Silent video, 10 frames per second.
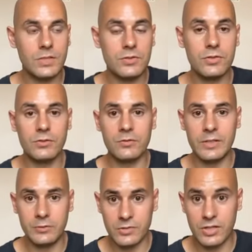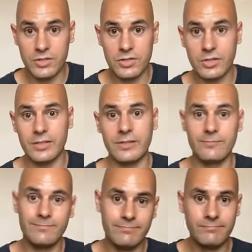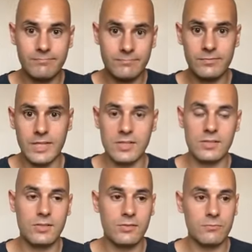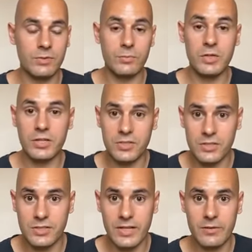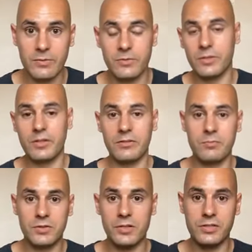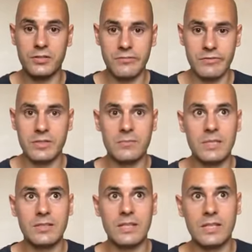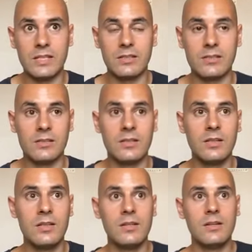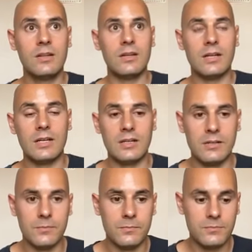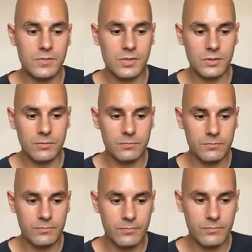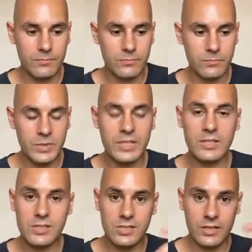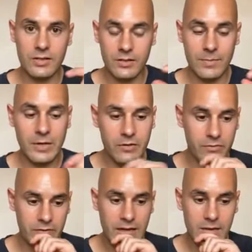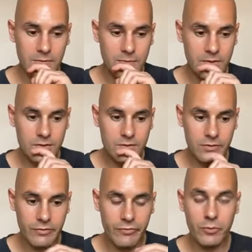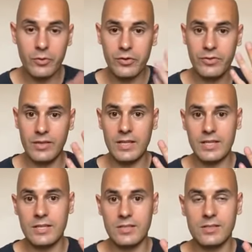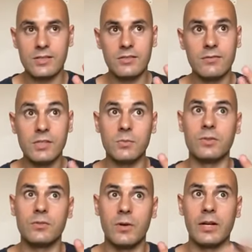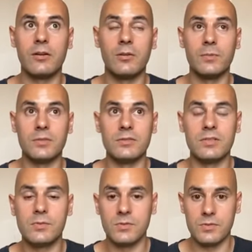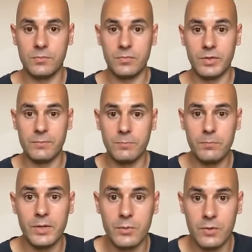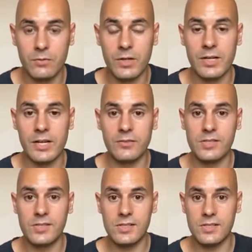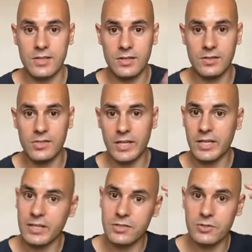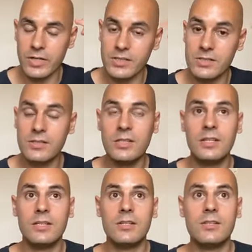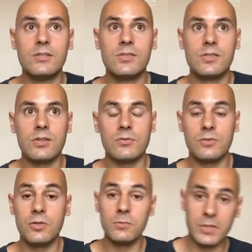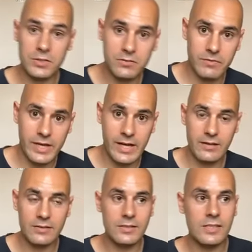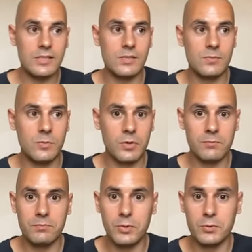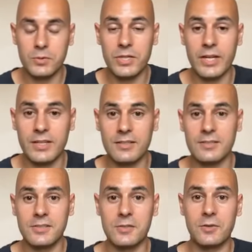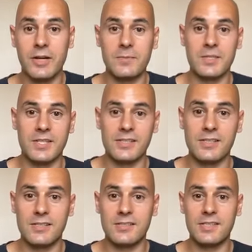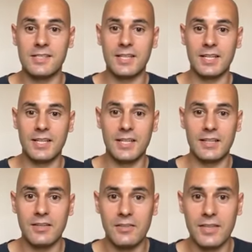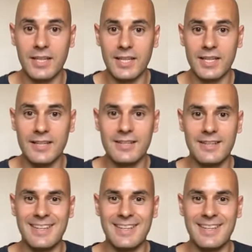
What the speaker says: too little sunshine, there's repercussions there with not enough production of vitamin D, and so we need a certain amount of that. The fourth is, this one's quite common, this one's a pretty big one right now. This is psychic stress. So too much of that is what Paul Chek describes as stinking thinking.